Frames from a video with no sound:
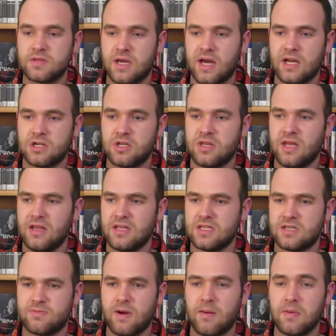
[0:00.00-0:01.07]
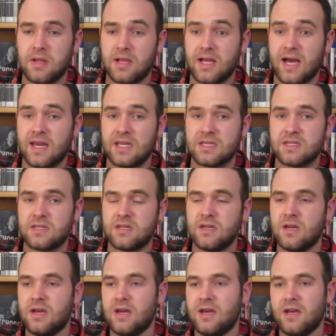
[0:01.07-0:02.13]
I actually think this is probably the lightest
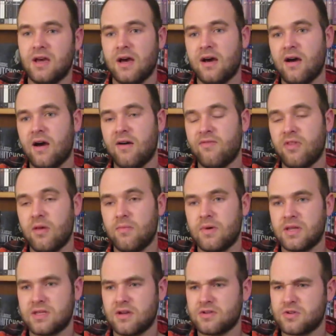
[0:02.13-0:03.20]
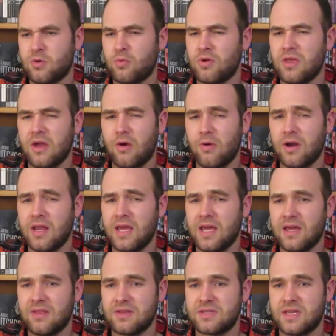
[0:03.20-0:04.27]
of them, but it's also really gritty
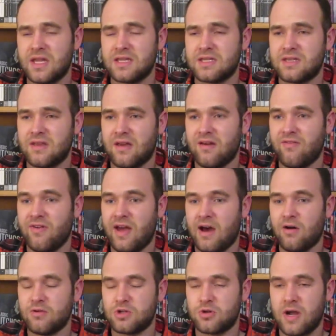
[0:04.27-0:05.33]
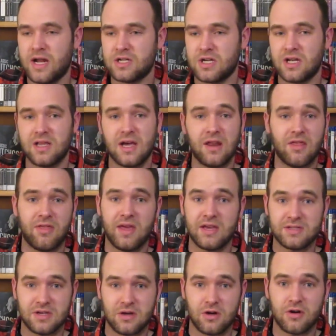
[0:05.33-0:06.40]
in the sense of how tragic a lot of
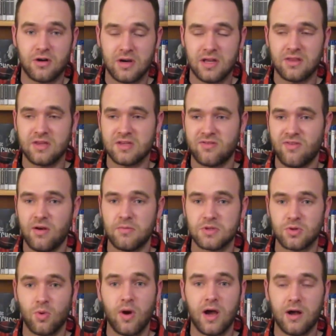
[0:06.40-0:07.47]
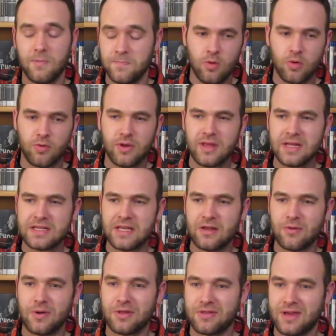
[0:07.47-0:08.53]
things occur in this film as well. We're really
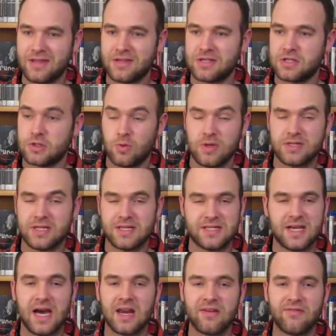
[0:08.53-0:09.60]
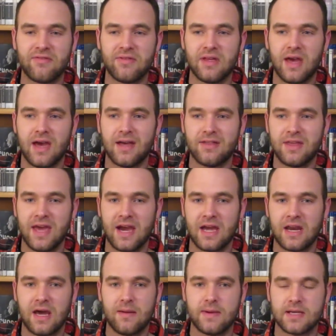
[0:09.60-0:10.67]
dealing with like this twisted side of the
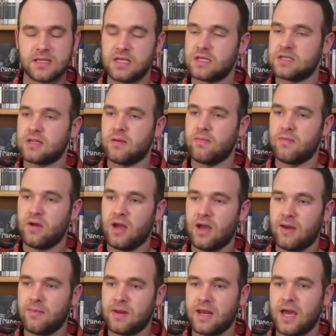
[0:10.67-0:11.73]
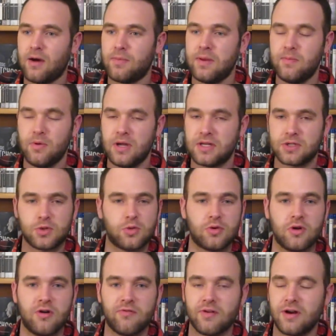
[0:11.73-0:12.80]
economic system and how people get screwed
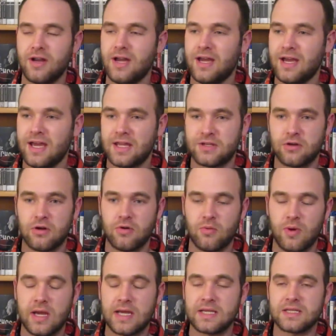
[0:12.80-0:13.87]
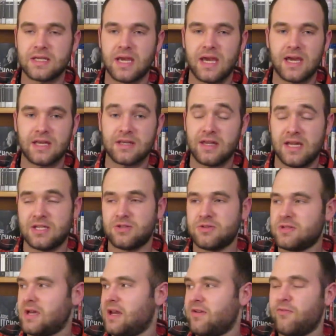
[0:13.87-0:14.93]
over in certain ways, and
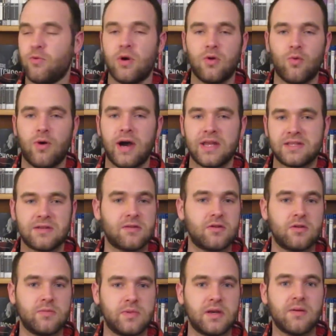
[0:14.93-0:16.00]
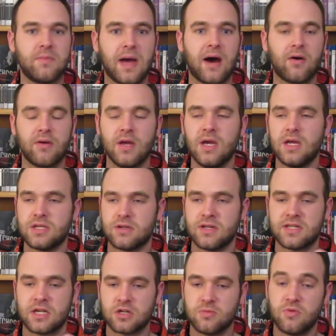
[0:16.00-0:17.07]
that's kind of what White's a little bit about. So
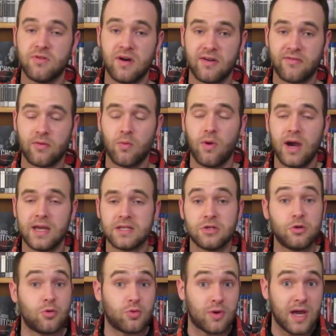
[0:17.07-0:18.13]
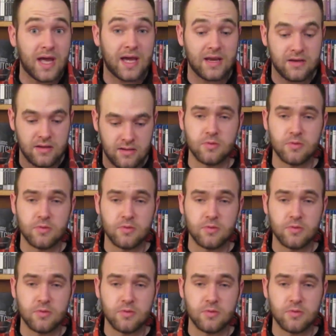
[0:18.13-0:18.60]
let's actually move on from White to Red.